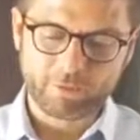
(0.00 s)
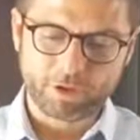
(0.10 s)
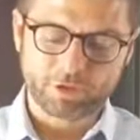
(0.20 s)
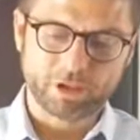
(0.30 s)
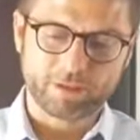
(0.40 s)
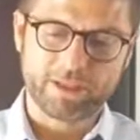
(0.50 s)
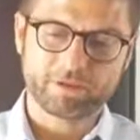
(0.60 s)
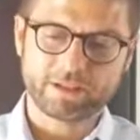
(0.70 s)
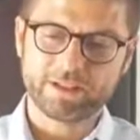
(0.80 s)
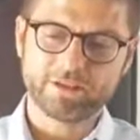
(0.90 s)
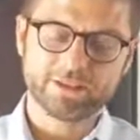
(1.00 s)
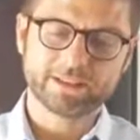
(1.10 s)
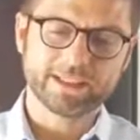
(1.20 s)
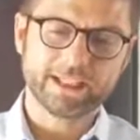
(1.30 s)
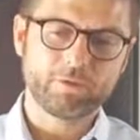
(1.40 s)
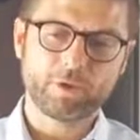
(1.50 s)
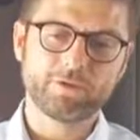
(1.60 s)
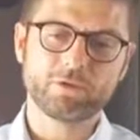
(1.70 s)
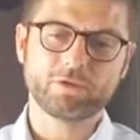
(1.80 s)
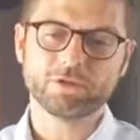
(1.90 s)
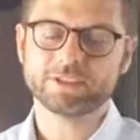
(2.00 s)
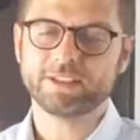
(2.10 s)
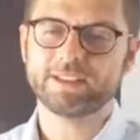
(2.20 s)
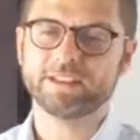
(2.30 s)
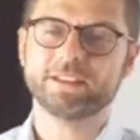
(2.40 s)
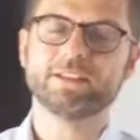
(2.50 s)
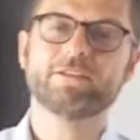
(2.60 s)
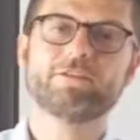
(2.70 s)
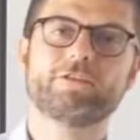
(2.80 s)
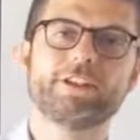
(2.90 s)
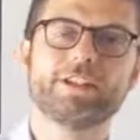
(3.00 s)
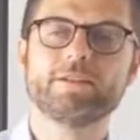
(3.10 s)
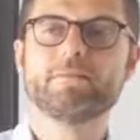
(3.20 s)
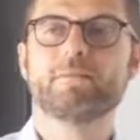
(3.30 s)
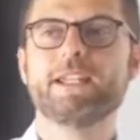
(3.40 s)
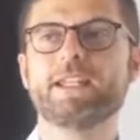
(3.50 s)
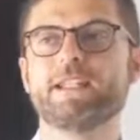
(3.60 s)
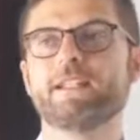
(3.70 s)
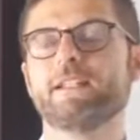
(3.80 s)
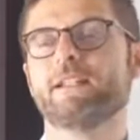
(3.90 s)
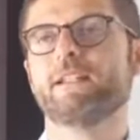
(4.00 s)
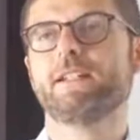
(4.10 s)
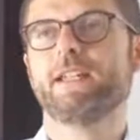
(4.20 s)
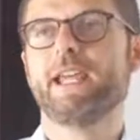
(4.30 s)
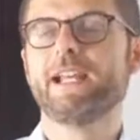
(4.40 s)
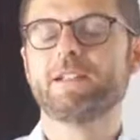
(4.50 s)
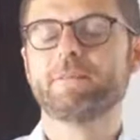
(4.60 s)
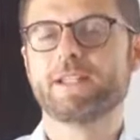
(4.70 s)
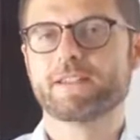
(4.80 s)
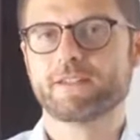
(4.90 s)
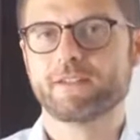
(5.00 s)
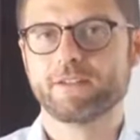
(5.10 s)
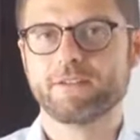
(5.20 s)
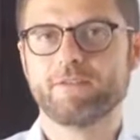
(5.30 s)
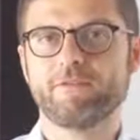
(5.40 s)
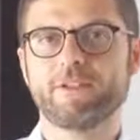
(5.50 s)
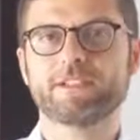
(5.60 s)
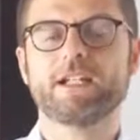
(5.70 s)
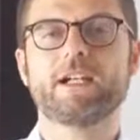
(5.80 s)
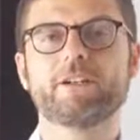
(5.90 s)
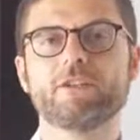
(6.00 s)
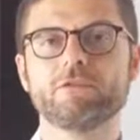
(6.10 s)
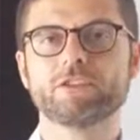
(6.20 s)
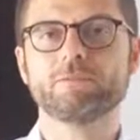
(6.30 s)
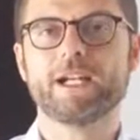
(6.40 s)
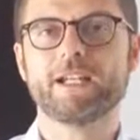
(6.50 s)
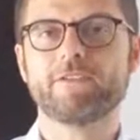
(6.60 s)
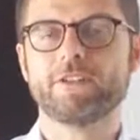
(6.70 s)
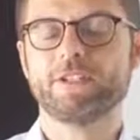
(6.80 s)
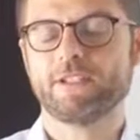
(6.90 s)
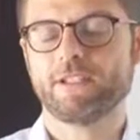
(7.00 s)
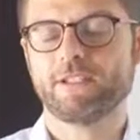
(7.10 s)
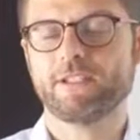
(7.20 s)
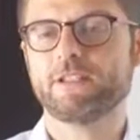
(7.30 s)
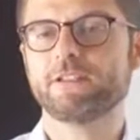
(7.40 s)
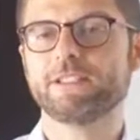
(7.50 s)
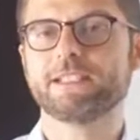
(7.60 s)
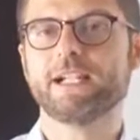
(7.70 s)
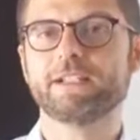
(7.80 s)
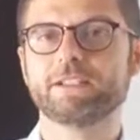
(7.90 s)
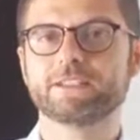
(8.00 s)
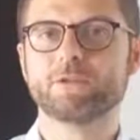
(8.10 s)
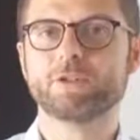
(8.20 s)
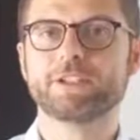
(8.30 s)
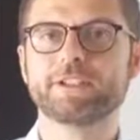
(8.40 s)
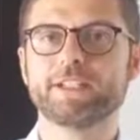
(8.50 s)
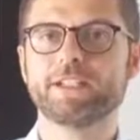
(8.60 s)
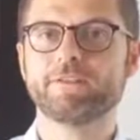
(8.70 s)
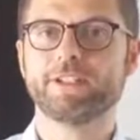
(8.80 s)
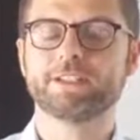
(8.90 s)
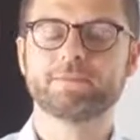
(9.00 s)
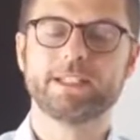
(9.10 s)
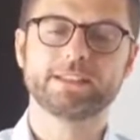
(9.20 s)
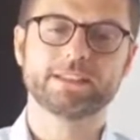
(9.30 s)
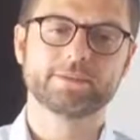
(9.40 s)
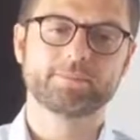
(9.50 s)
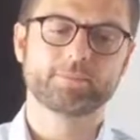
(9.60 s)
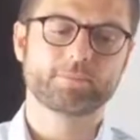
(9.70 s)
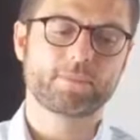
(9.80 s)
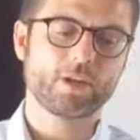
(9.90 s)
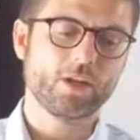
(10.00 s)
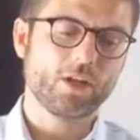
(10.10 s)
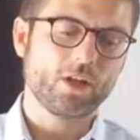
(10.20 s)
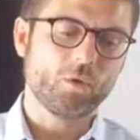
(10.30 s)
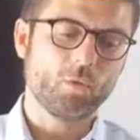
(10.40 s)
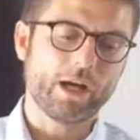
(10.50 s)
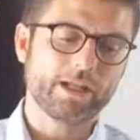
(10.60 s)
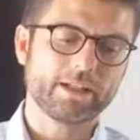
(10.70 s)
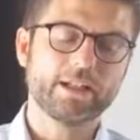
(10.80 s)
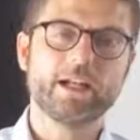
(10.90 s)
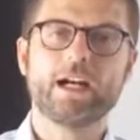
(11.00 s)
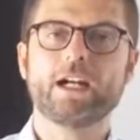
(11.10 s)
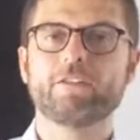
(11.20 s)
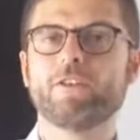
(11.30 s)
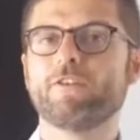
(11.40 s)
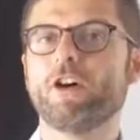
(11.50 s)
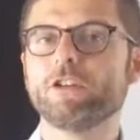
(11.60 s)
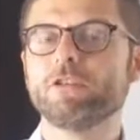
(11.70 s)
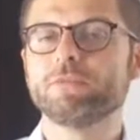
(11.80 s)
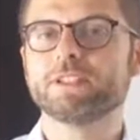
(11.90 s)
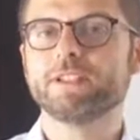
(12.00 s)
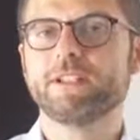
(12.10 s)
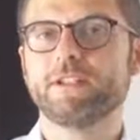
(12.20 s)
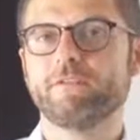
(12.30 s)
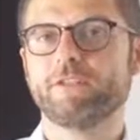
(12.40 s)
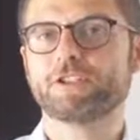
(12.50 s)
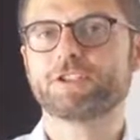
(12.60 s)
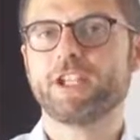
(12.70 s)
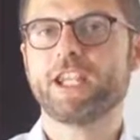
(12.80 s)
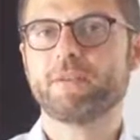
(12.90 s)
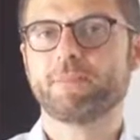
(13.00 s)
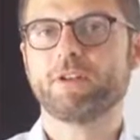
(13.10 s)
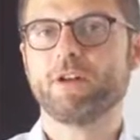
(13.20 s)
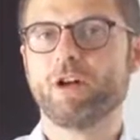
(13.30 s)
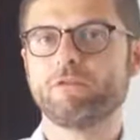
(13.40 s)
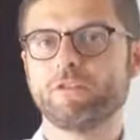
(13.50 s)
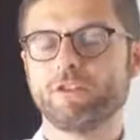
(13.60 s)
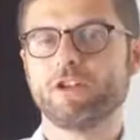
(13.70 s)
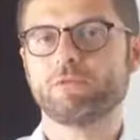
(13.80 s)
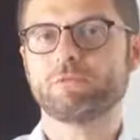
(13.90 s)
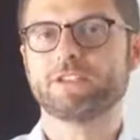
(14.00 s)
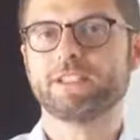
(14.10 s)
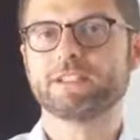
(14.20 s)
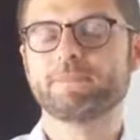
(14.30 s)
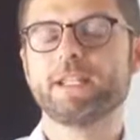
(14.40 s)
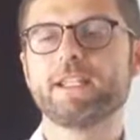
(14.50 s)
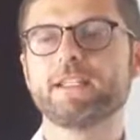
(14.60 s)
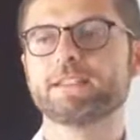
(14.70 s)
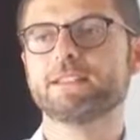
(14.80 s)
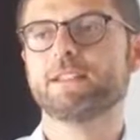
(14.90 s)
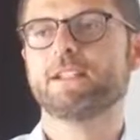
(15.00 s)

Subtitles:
talk about interior design, we have to consider three main elements that are used by the interior designers for creating their spaces. One are the volumes, the shape of the volumes in a space,